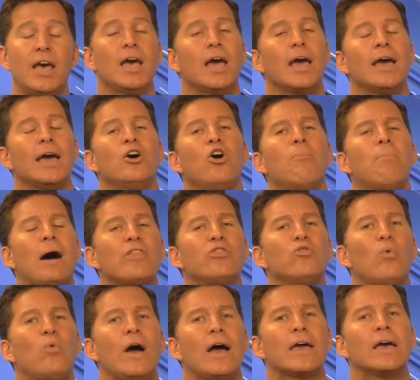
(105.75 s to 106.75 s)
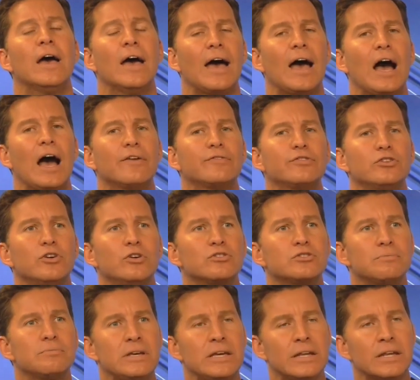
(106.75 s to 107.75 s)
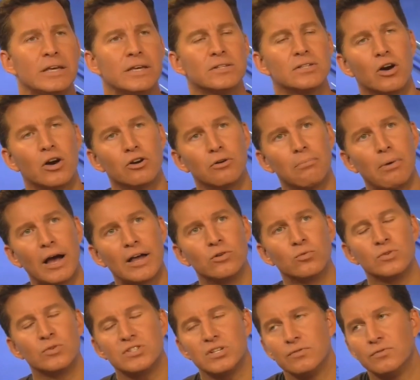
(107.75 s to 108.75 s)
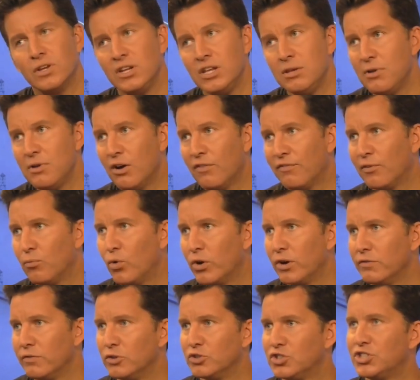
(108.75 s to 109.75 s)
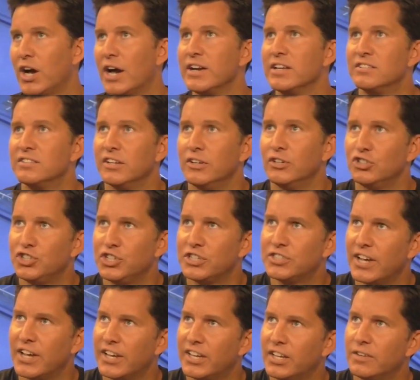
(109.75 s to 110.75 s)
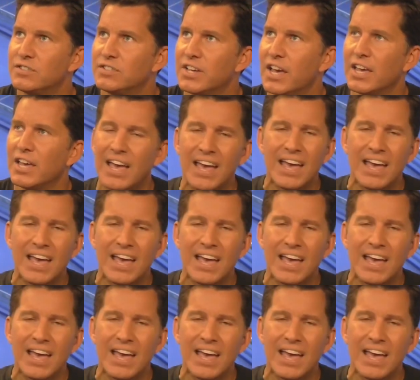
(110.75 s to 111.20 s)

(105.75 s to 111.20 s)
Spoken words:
And oh, by the way, after those meetings, Hunter Biden received an email from one of those Chinese energy executives saying,